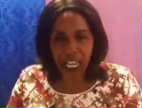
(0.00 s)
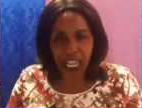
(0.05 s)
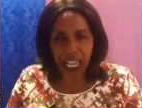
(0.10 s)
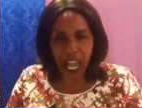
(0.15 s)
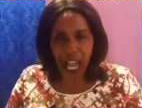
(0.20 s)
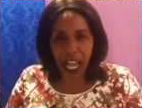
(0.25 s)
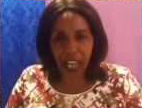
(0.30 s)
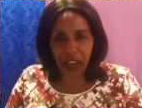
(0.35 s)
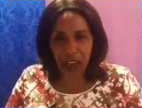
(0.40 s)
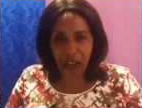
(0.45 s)

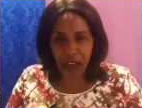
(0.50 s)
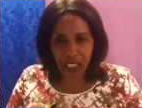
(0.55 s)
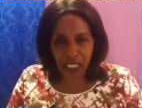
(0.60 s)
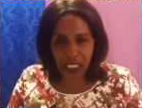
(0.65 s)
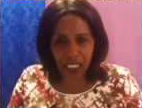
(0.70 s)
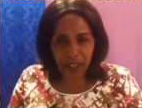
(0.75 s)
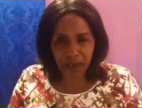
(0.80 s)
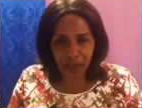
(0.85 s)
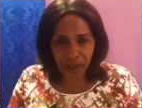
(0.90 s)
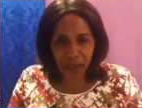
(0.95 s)
Uh,
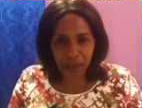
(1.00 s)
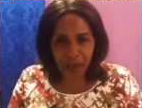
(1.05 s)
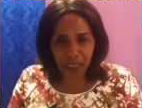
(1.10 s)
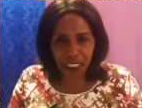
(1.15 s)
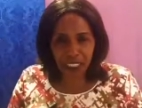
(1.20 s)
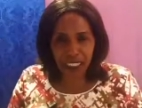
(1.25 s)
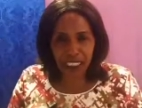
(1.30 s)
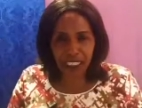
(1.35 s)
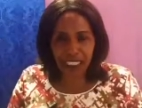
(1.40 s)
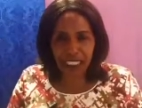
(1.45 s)
this
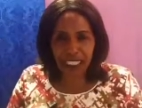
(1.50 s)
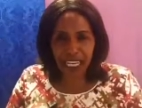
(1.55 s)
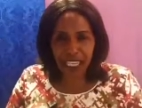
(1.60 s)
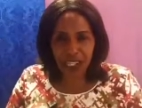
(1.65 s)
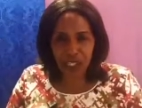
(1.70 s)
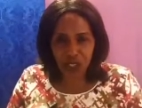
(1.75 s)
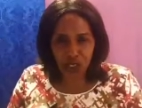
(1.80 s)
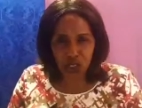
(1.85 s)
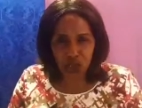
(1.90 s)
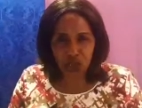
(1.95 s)
family, they
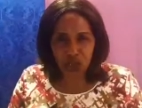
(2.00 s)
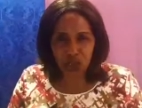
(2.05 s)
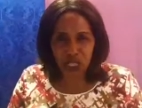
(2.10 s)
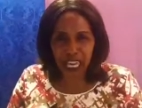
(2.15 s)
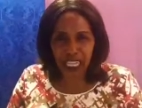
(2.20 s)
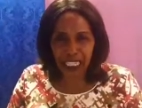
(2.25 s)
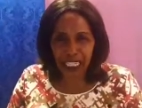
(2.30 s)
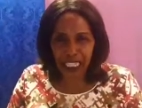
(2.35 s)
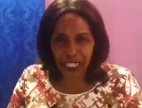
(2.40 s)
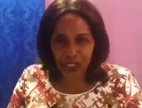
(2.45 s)
knew, they
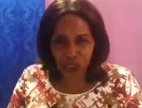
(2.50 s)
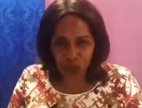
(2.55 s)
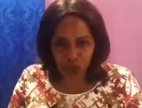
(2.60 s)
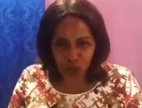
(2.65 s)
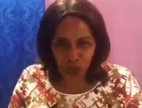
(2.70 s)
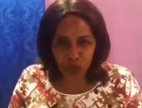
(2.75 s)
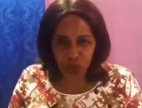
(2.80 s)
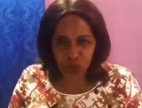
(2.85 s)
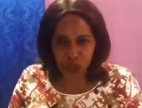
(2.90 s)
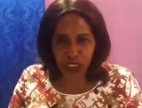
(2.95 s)

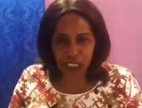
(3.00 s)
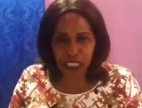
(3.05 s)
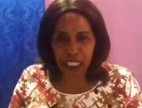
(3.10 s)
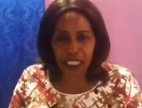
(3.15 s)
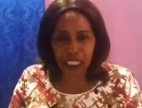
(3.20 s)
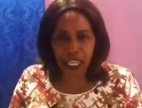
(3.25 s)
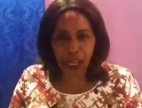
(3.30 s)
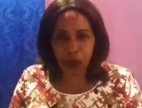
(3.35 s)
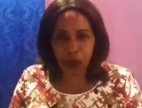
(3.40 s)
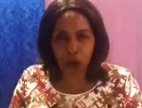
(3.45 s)
understood
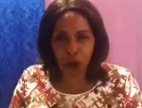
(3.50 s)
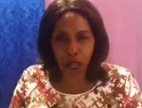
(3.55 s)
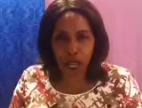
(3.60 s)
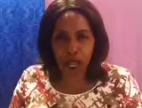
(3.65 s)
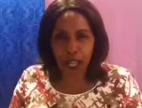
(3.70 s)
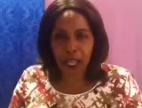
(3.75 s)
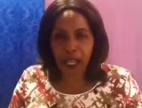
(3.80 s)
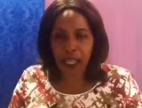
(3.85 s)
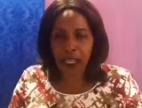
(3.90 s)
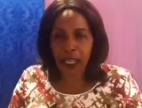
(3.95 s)
the
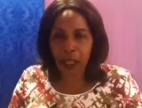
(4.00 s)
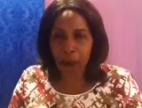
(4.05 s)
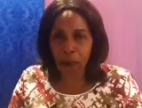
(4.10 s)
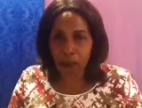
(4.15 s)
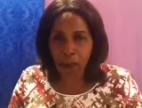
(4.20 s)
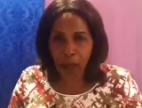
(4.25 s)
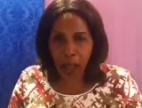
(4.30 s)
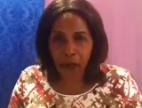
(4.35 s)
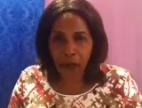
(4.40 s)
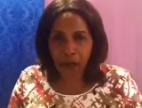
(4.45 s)
way the
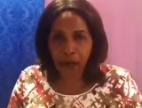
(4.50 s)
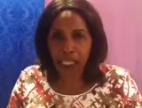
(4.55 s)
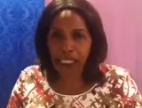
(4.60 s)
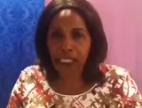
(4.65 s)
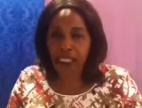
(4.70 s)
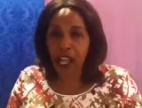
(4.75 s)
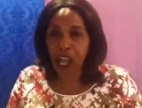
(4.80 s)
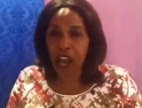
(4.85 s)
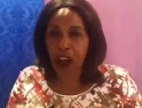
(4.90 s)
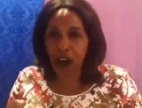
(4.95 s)

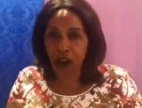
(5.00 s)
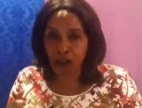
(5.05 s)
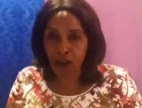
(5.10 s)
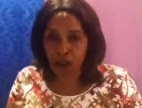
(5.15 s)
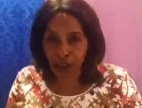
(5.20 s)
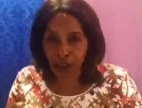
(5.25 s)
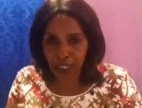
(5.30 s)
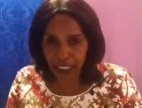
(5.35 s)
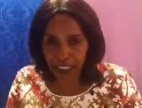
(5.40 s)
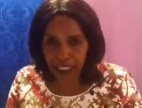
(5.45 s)
powers
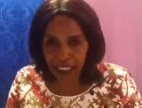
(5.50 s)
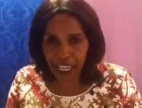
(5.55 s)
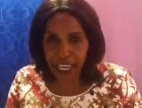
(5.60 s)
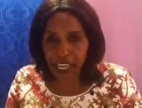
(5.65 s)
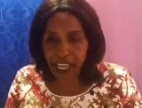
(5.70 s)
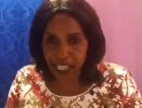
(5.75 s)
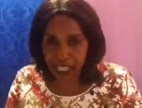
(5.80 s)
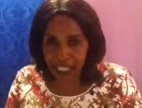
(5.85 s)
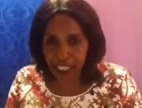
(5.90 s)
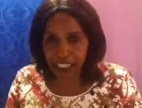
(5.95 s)
of that
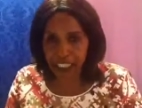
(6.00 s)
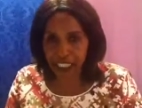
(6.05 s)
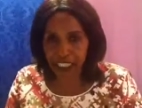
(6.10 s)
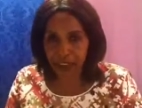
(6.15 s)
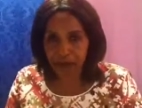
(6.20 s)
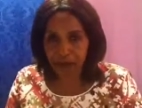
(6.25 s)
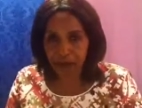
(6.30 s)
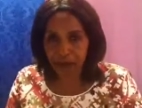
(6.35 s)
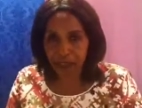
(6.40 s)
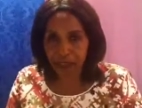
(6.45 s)
day is.
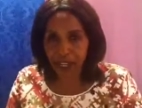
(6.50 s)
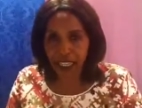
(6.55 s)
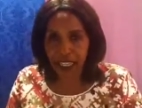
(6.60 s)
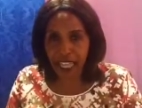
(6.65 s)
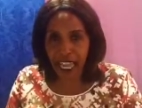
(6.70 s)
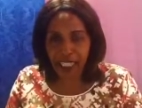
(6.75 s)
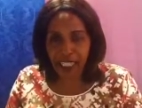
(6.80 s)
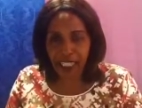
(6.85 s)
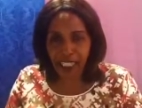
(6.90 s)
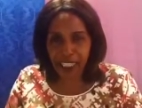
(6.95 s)

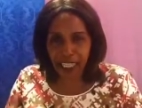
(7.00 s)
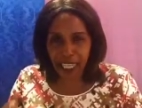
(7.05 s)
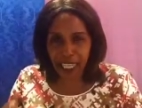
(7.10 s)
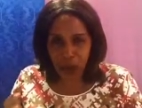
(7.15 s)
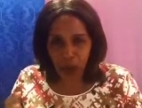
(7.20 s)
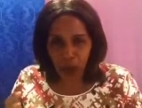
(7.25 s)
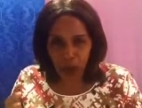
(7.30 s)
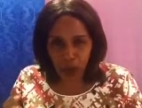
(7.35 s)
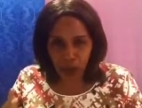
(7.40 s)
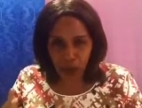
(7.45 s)
That is the
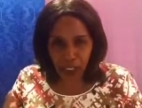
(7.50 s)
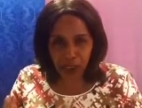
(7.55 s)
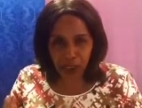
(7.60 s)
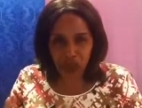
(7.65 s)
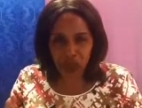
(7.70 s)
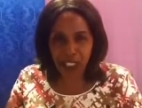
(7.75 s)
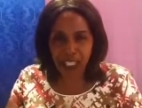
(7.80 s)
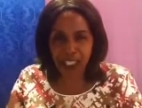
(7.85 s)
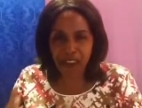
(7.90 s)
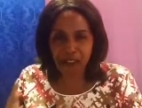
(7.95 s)

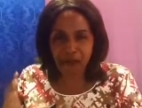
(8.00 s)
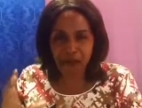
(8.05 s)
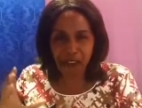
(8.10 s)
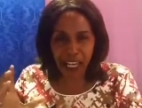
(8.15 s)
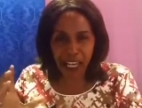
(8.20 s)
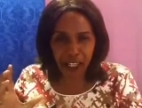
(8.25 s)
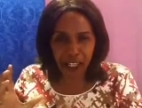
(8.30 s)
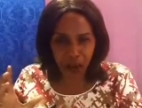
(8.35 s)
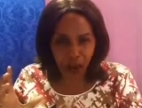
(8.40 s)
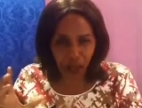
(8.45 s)
connection,
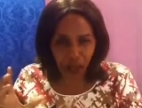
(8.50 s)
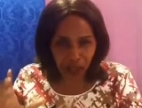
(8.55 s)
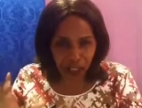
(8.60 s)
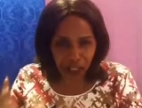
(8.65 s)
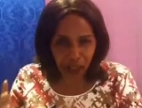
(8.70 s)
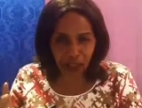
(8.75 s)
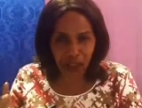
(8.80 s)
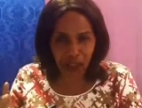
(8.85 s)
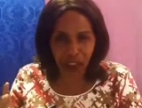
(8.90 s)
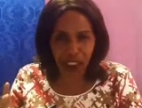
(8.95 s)
divine
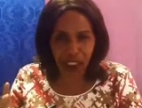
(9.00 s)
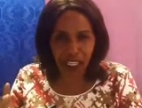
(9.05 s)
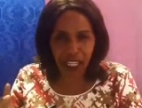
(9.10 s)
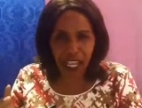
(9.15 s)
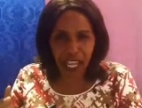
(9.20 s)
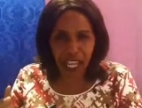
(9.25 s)
connection.